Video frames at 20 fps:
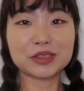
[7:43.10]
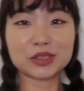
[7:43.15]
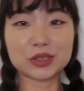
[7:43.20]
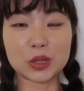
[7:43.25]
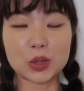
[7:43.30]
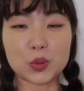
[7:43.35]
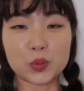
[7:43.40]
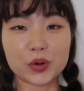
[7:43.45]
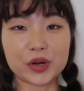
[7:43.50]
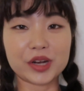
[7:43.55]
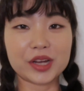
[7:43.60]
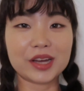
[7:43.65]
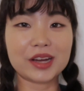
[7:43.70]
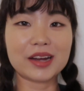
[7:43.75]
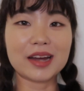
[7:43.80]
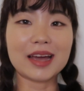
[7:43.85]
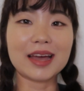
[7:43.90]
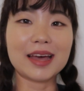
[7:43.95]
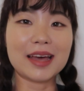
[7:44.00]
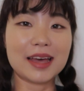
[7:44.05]
So we're
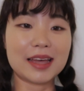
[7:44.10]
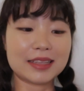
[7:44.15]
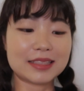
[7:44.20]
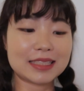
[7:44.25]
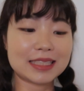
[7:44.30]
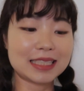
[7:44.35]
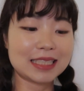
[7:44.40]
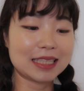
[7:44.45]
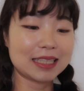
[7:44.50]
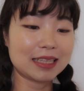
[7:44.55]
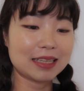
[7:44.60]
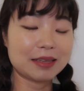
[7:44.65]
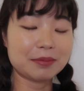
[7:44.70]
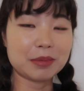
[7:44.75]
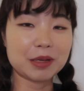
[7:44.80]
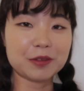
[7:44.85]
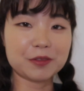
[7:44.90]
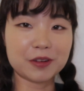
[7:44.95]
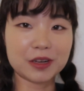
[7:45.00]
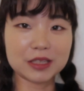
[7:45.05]
here at
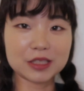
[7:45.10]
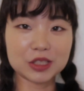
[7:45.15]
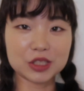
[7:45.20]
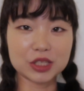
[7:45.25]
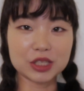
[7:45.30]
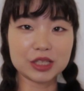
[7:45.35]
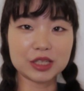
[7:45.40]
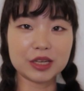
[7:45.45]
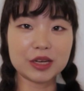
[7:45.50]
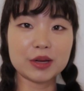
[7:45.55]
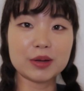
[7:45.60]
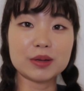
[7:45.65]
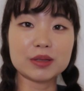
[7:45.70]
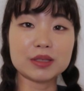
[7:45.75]
my friend's studio.